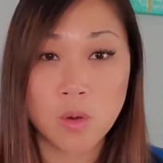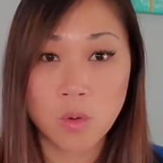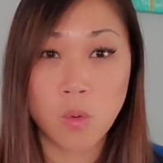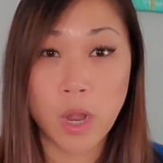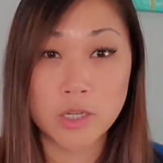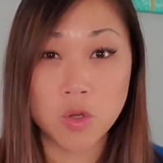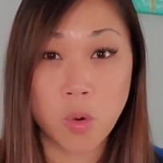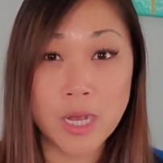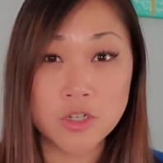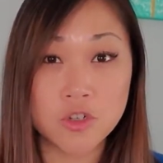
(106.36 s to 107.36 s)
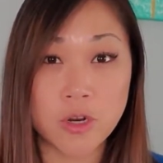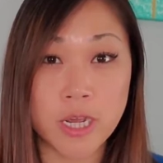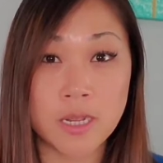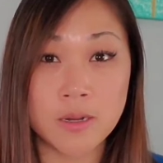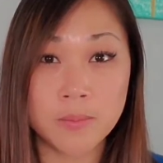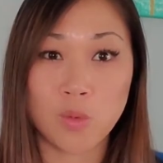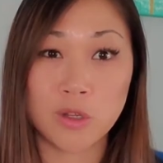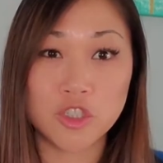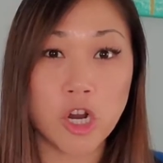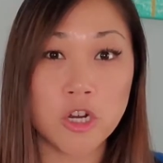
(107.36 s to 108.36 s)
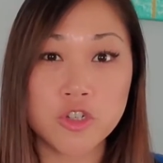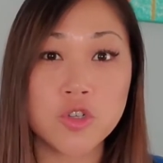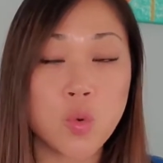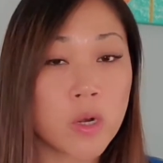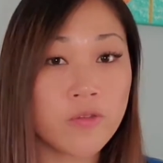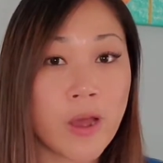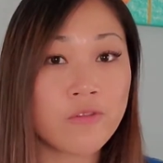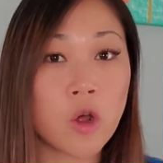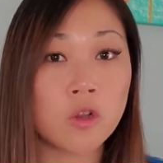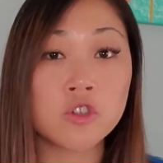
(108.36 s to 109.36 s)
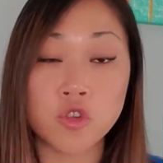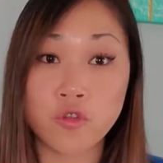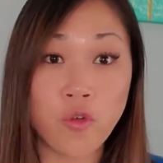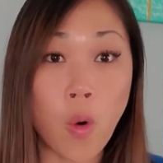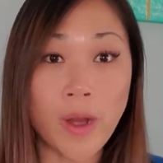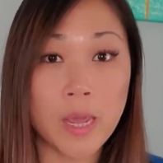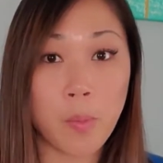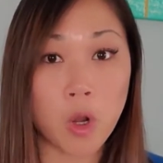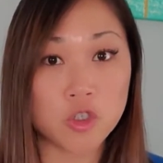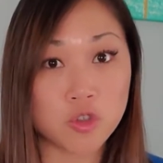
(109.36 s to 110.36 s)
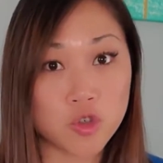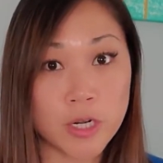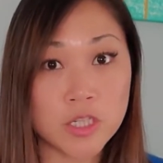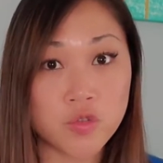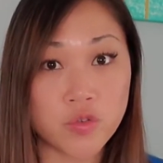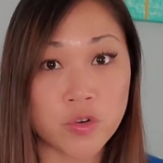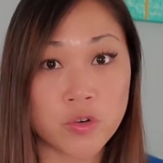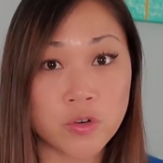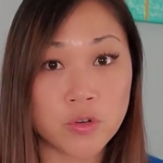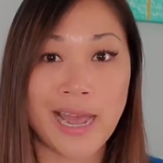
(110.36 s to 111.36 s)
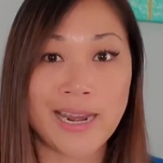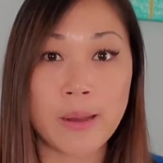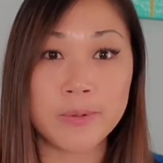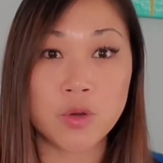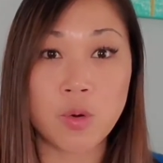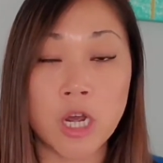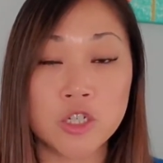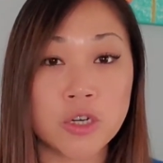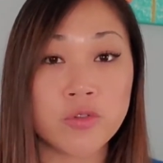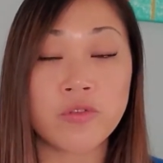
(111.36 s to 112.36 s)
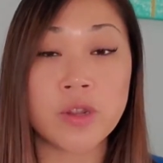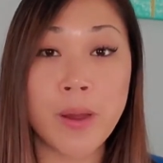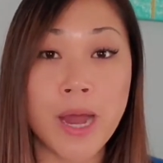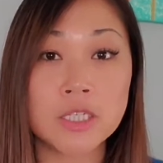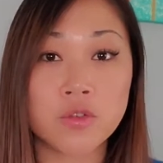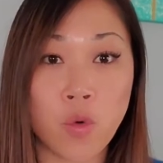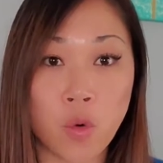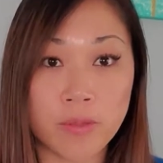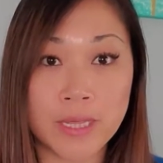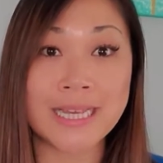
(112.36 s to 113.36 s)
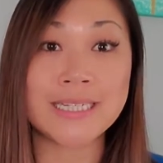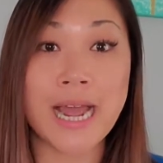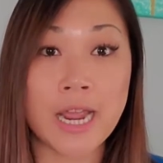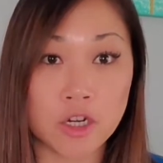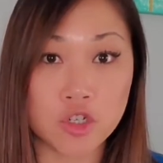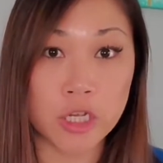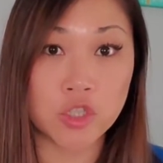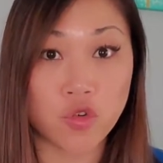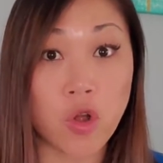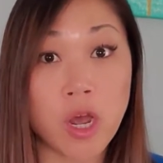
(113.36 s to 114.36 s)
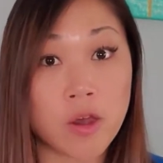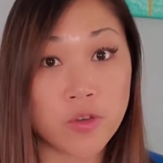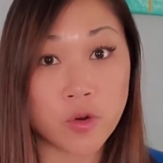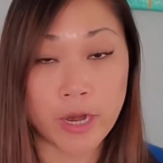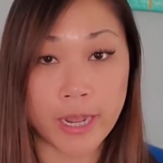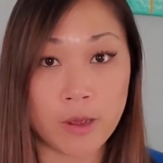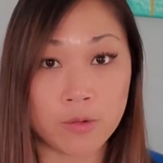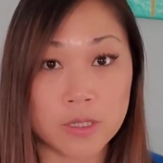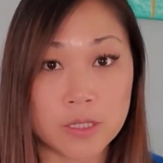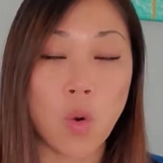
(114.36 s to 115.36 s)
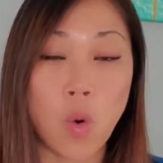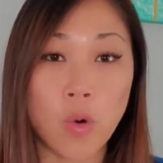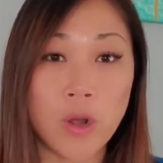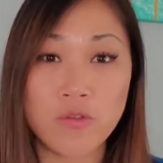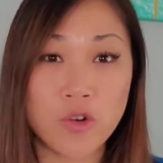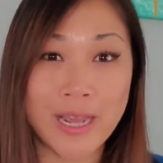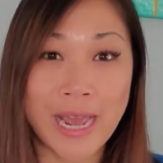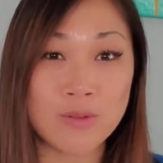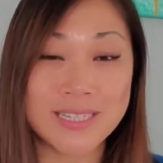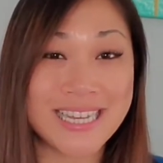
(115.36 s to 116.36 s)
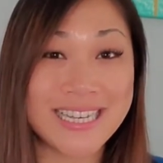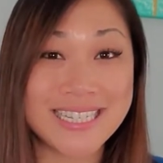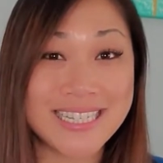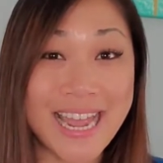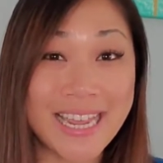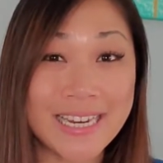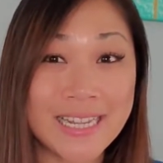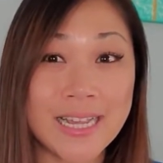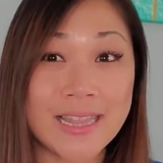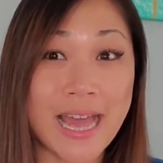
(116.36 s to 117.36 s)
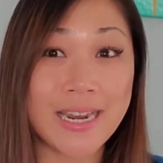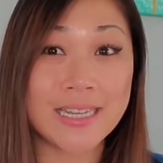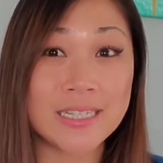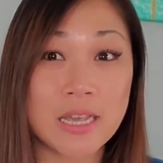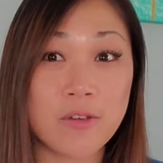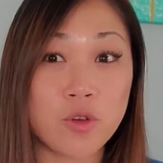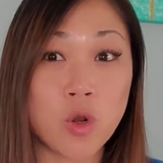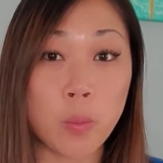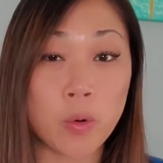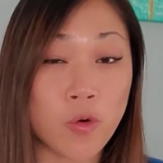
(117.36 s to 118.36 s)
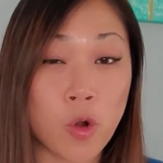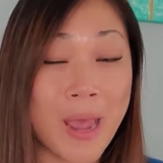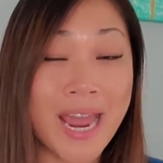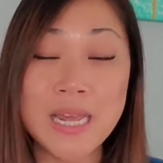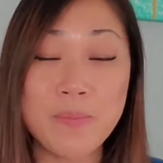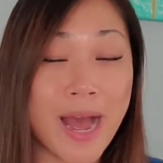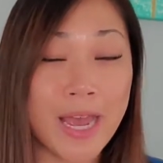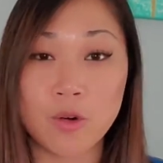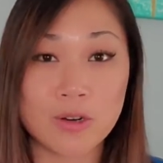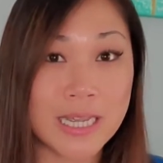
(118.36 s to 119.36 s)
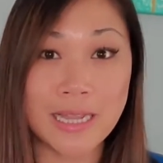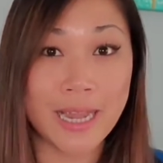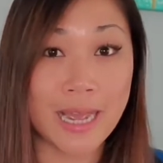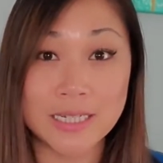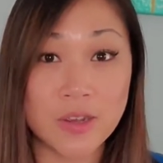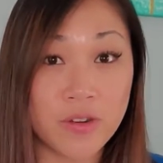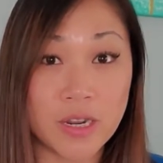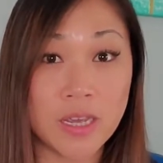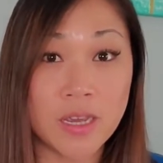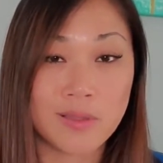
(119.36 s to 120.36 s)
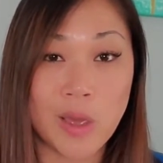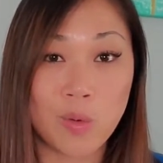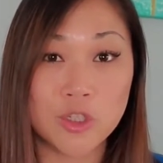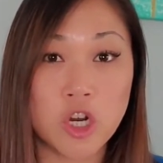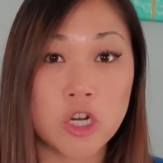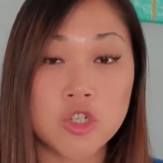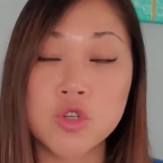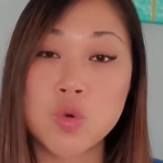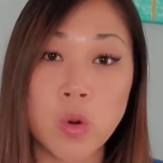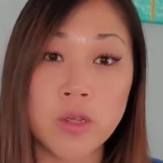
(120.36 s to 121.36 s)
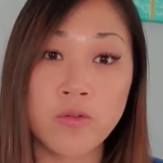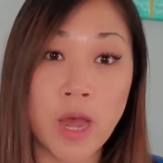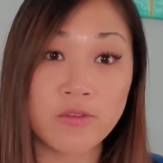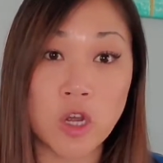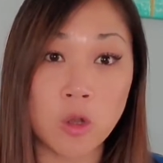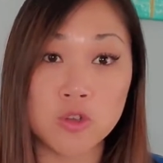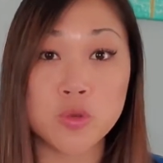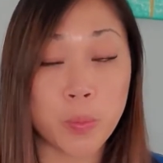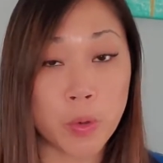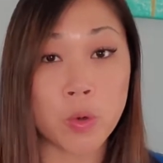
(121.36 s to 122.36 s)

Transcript: Whereas Questrade will charge you $25 for a partial transfer and up to $150 for the entire transfer of your account. Or if your account stays stagnant, that is, if you don't perform any buying or selling activity, they will charge you $25 per